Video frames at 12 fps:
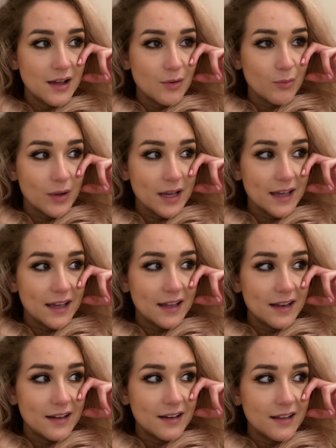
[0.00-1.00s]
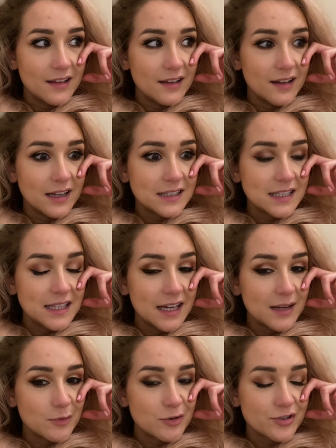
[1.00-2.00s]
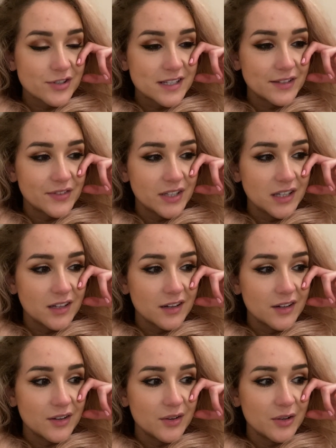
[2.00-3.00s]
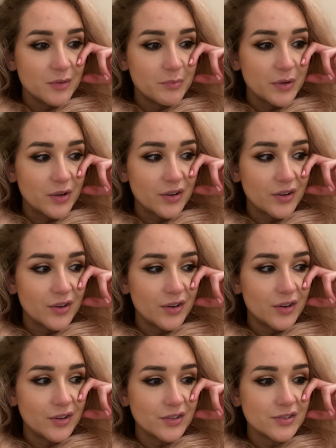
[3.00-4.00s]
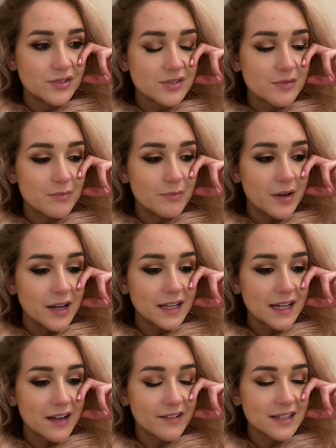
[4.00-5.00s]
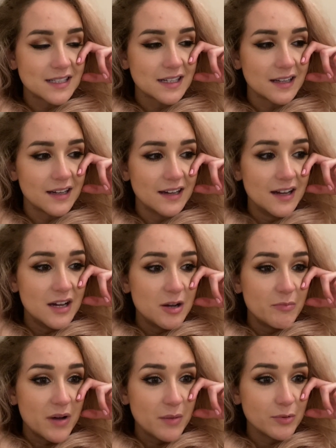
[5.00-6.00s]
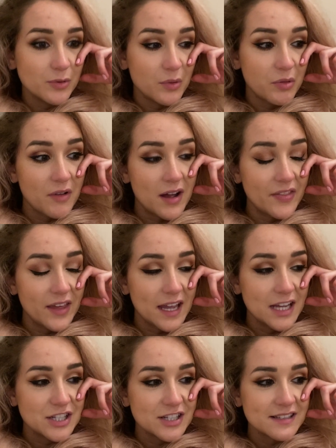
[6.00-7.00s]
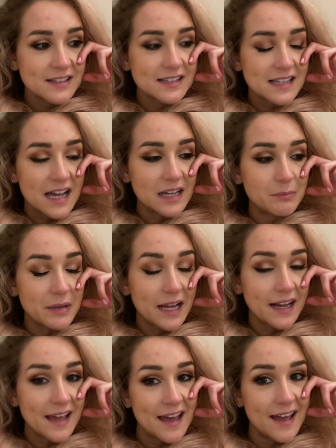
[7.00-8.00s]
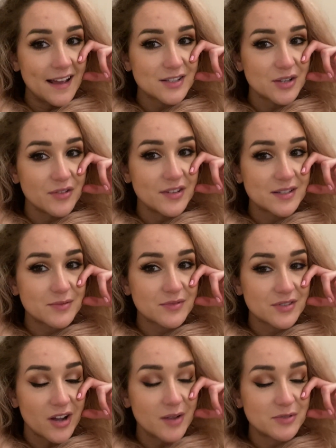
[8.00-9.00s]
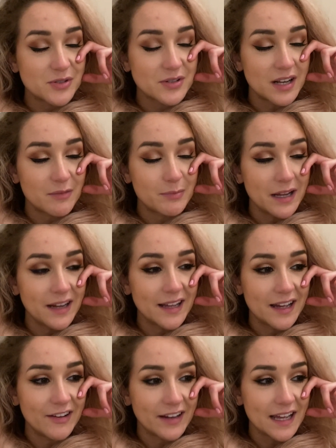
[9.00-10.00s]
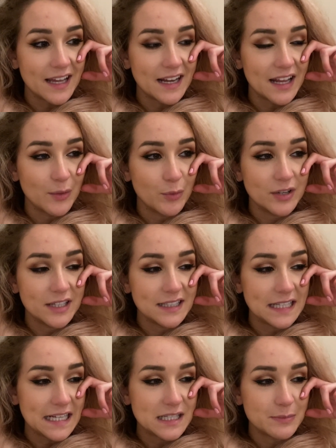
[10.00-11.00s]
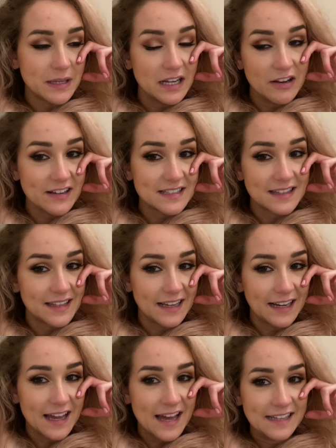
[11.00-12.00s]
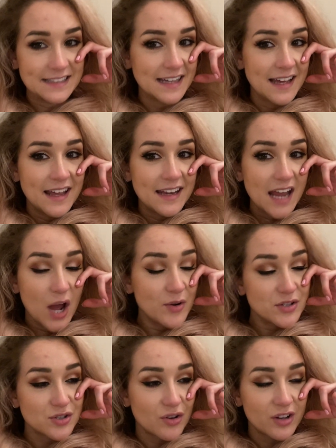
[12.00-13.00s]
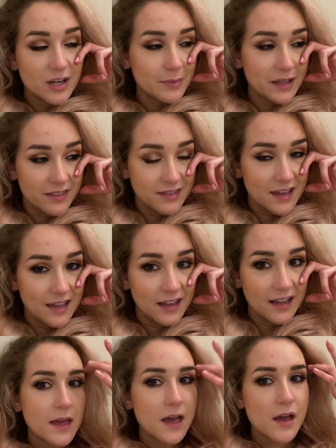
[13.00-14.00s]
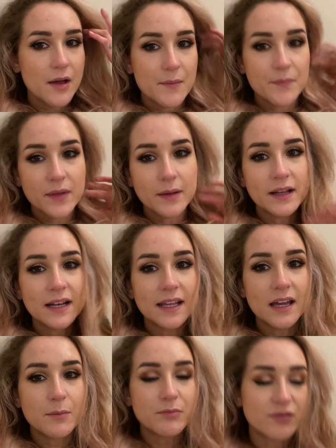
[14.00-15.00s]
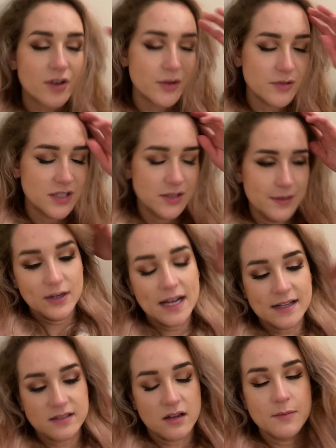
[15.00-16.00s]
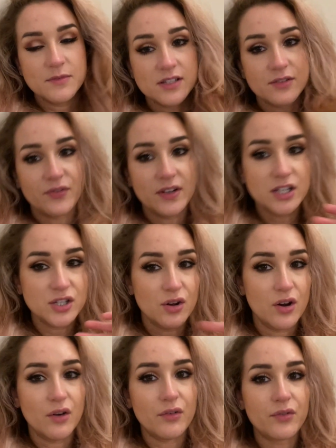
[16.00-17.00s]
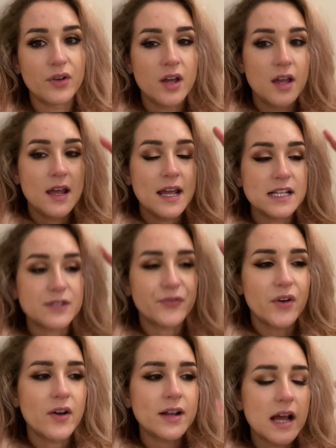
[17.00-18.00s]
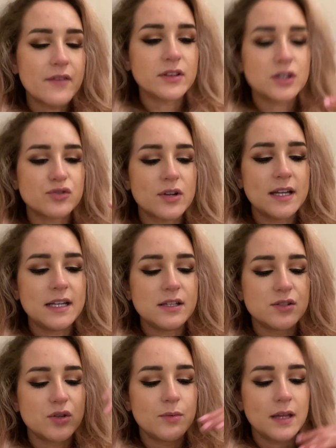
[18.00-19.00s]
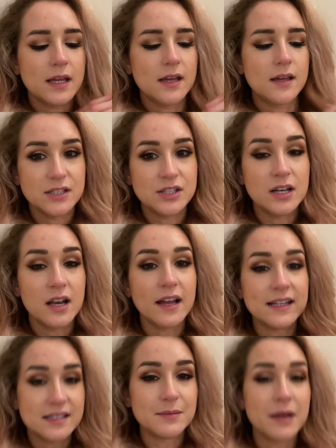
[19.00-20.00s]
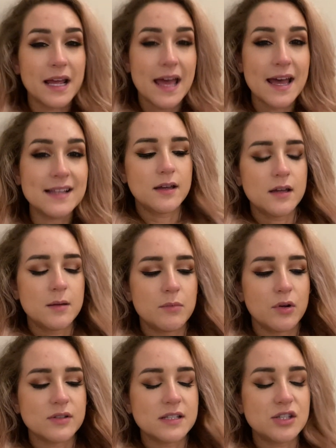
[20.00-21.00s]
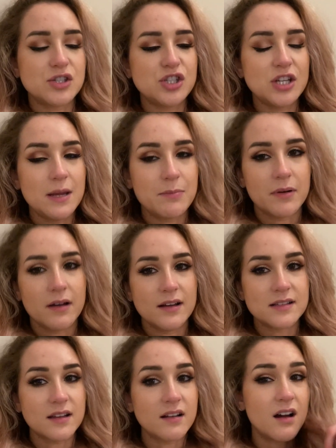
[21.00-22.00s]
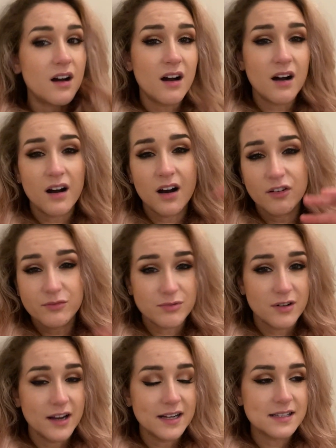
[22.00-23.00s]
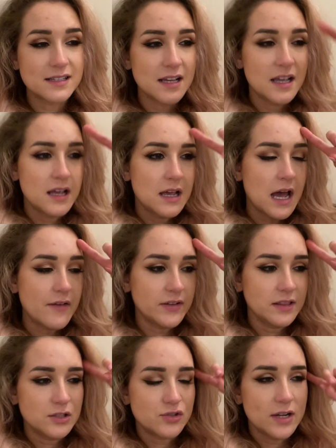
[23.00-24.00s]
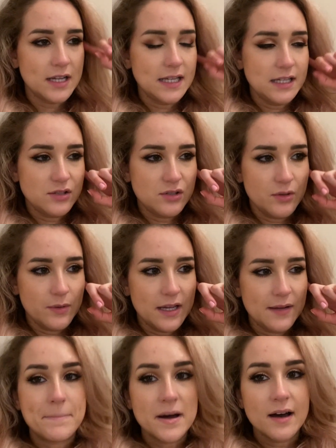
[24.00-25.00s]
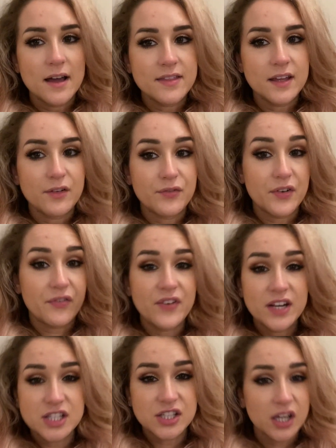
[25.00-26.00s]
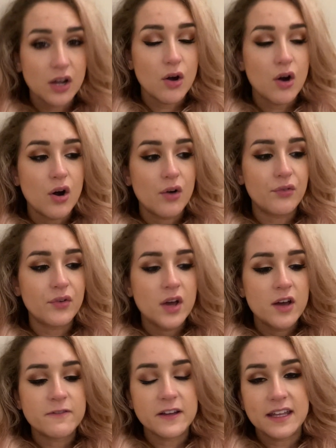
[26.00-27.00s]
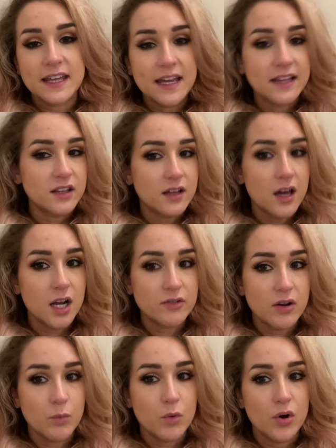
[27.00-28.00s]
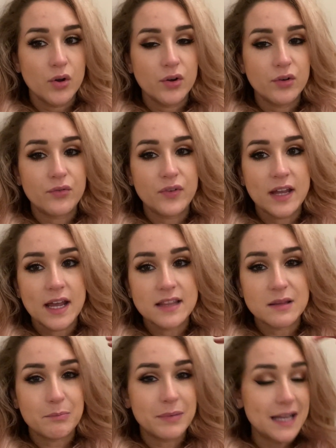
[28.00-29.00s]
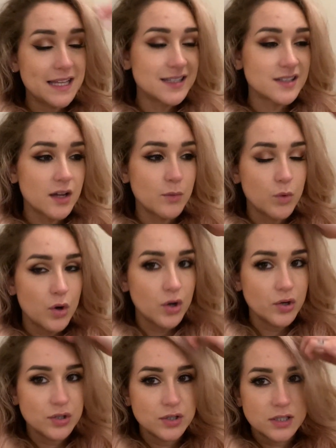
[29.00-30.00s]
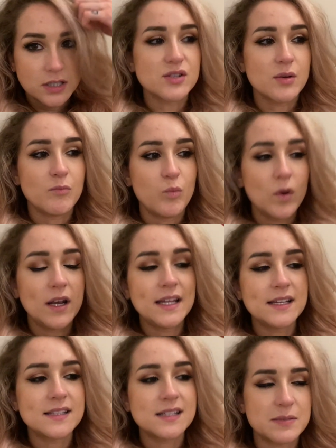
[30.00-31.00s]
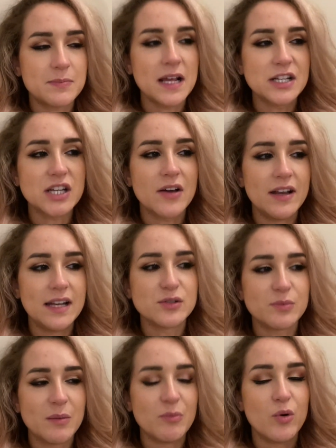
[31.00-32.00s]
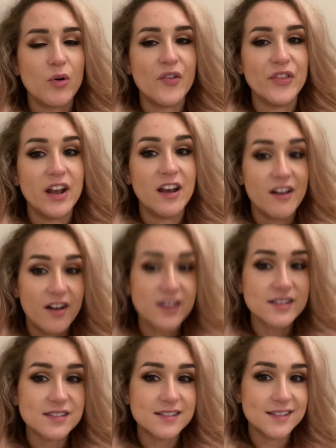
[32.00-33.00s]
when I did the Animal Crossing video because my character Bubble throughout the ages has had pink hair so this time she was gonna have pink hair again and I wanted it to be a nice thing and now it's not gonna be a thing um, I'm gonna get a pro to do it next time just to finish it off it's fine having the trainees doing it to lighten my hair because it's cheaper it's like half price having the trainees do it. But I think for finishing it off, for getting the colour I want, for getting the blend I want, I'm willing to splash out a little bit more on the last